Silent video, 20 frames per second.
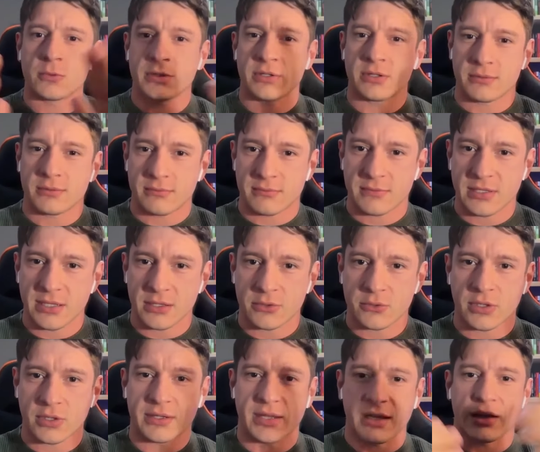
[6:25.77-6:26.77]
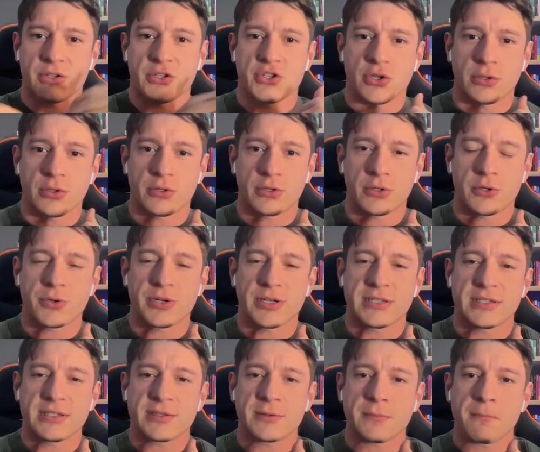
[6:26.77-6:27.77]
We're not here to attack John or
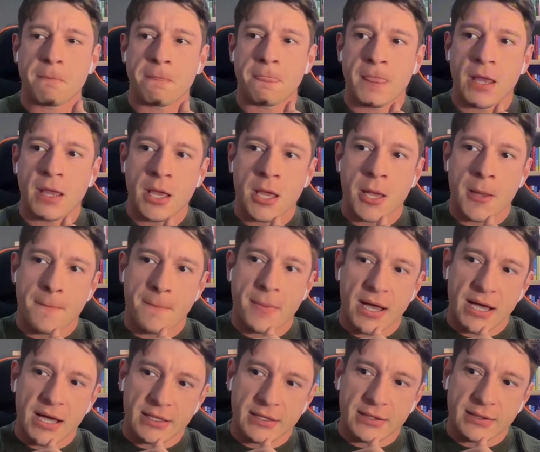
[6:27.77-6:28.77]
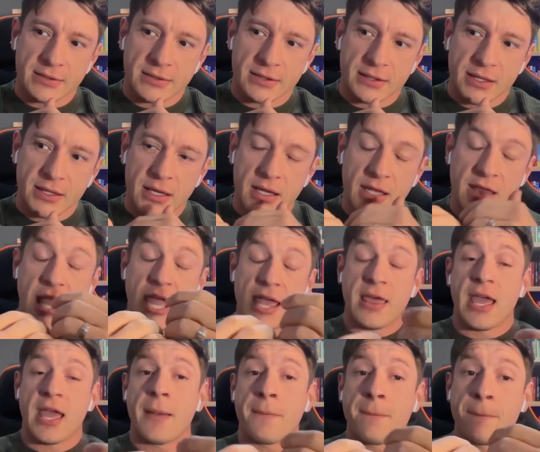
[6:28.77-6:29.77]
Chris, but
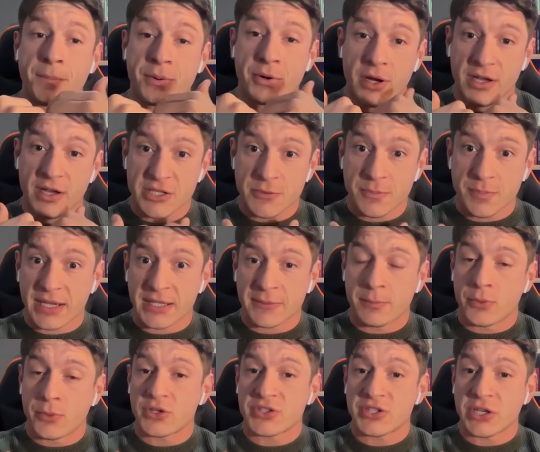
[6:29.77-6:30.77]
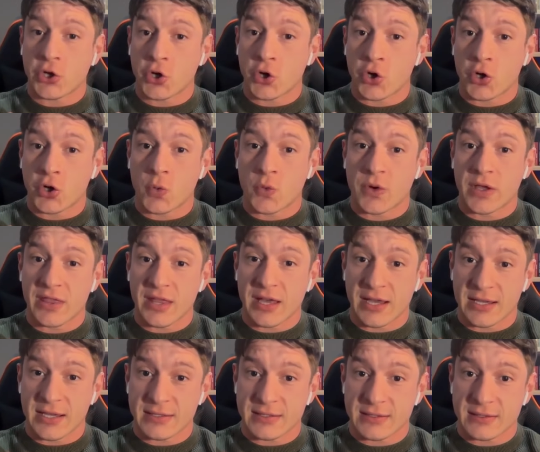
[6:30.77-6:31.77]
a prospect books a call with
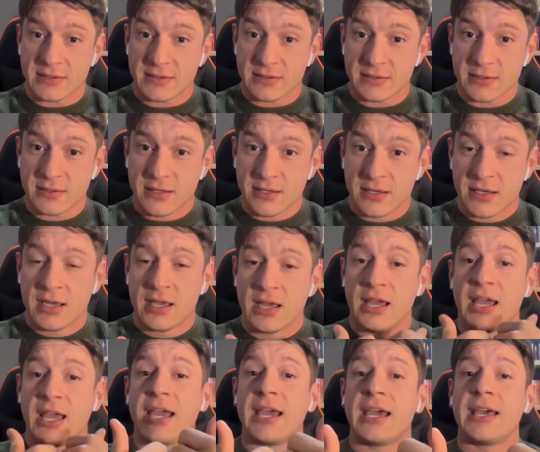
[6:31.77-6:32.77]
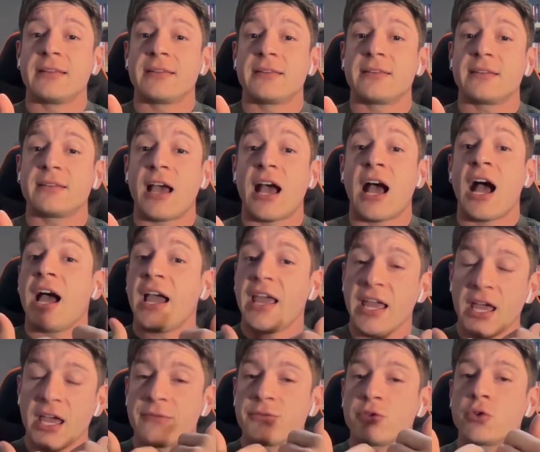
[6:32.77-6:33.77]
us, and I
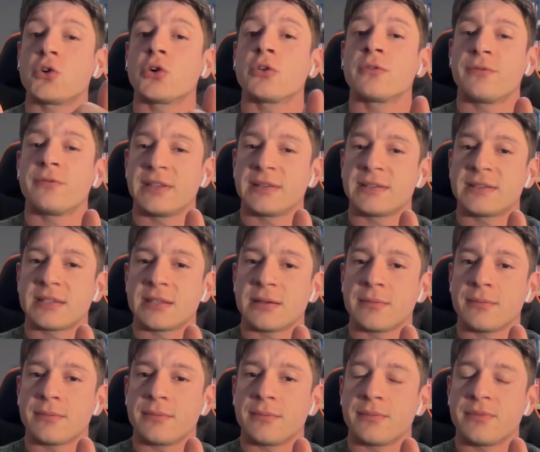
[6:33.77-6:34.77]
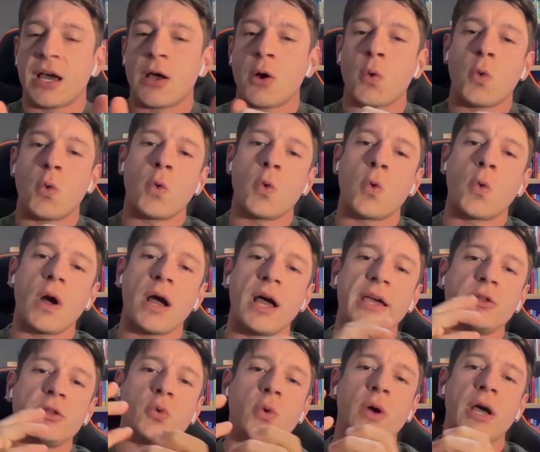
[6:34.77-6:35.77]
have to convince them. Now,
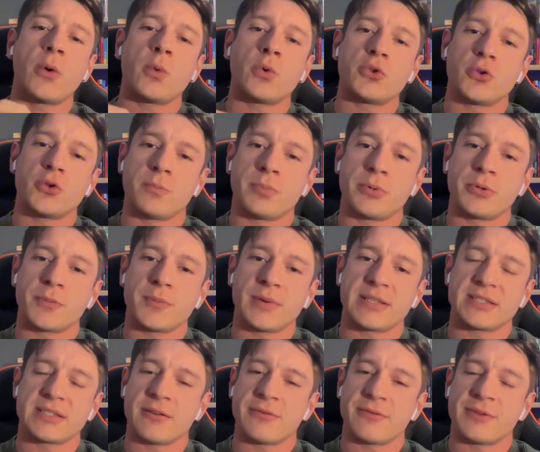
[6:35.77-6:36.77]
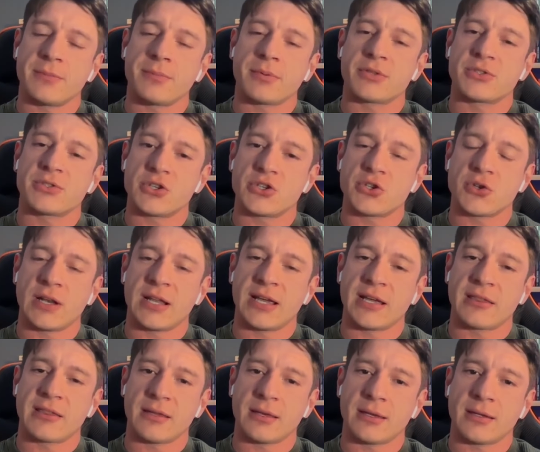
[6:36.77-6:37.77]
why do I want to put myself in a position
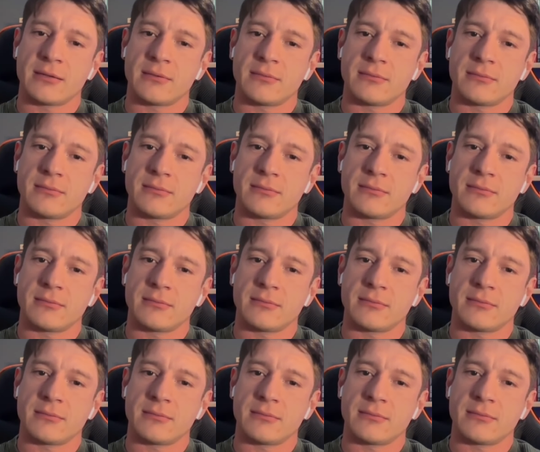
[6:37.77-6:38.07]
like that?